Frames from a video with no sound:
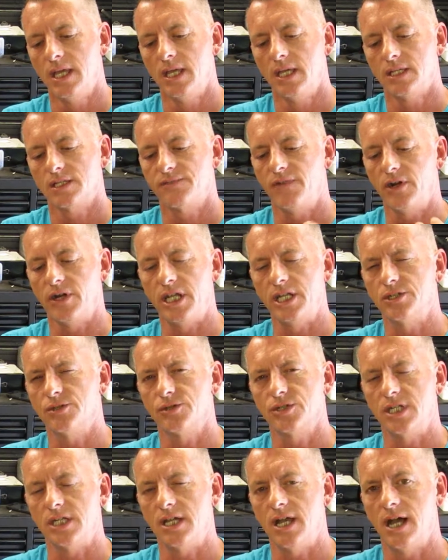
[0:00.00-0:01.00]
it's a very
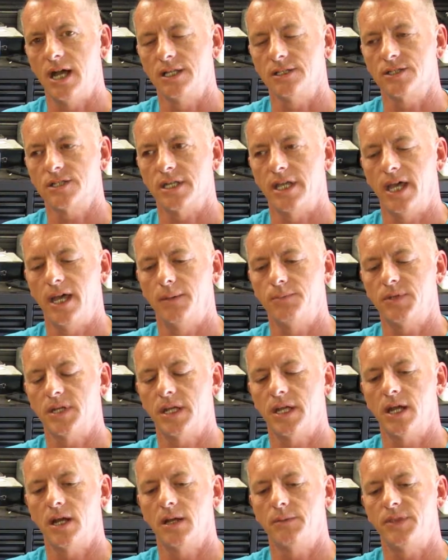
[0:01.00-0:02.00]
interesting concept
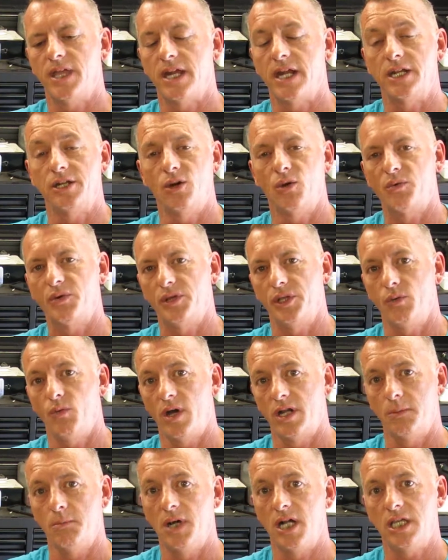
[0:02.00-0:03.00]
that I don't really
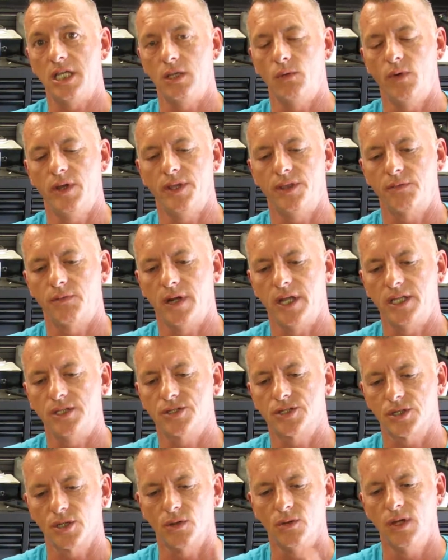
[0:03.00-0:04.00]
want to monkey with, right?
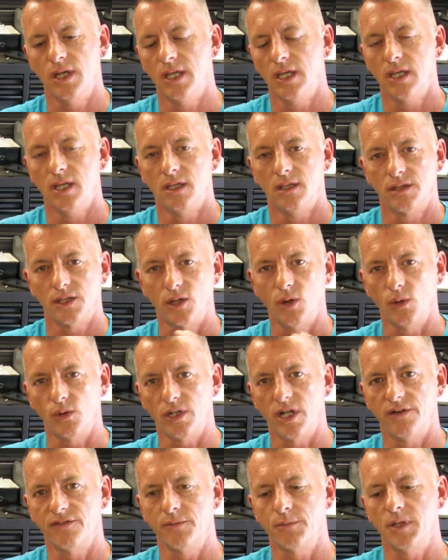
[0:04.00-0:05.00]
So the Colt
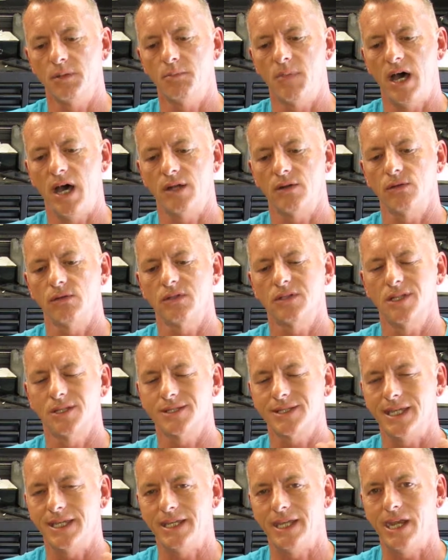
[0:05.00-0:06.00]
government model
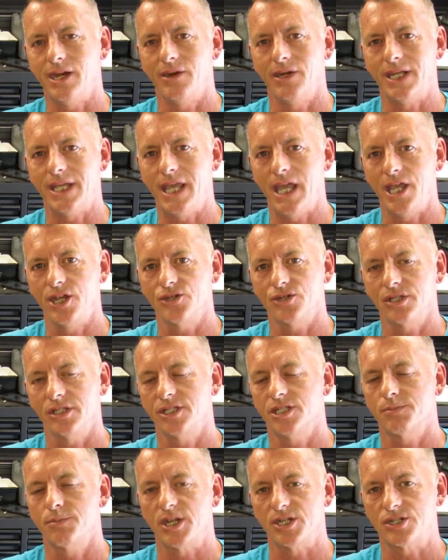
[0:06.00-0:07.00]
does get carried occasionally,
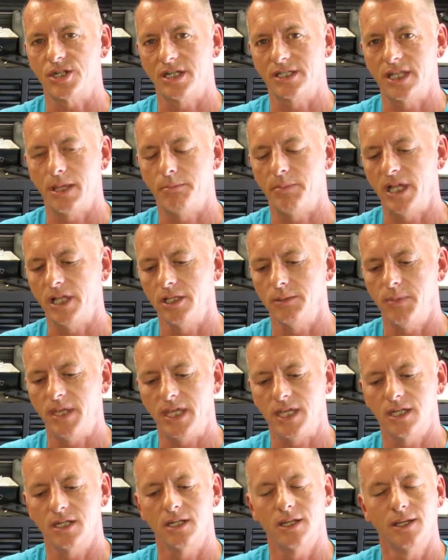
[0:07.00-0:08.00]
especially on that belly
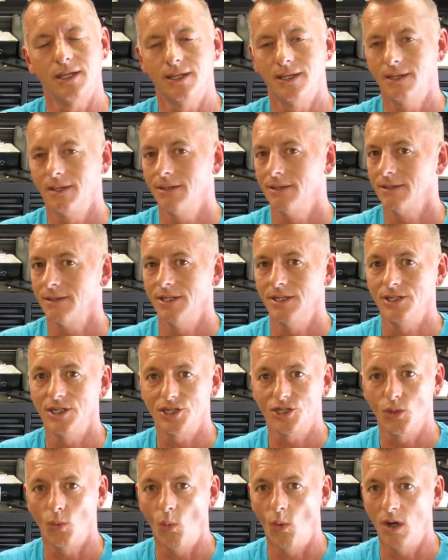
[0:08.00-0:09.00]
band.
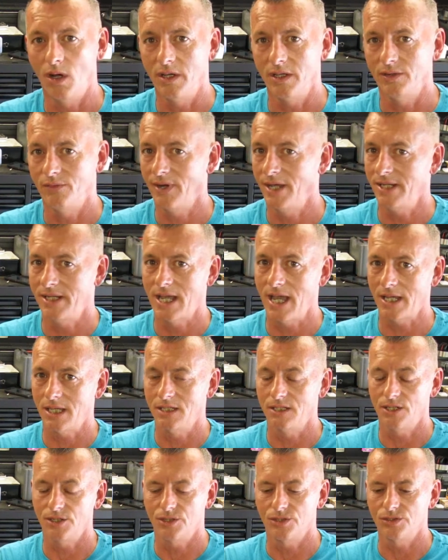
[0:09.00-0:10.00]
Condition 1, right? Not
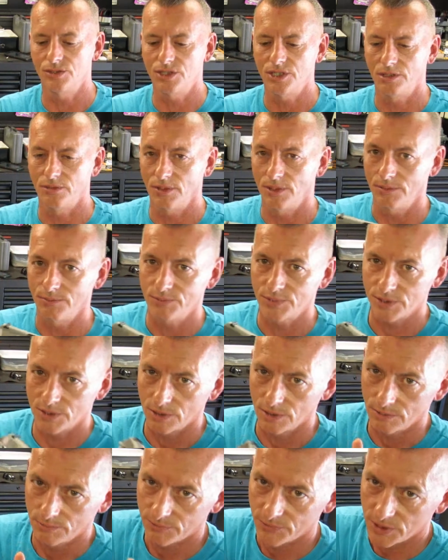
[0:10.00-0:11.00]
condition 0.
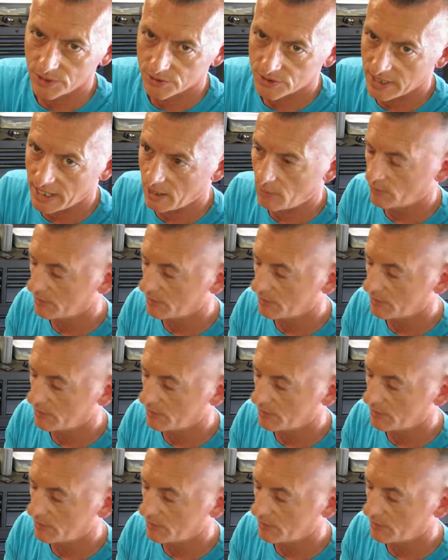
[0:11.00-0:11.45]
So there's that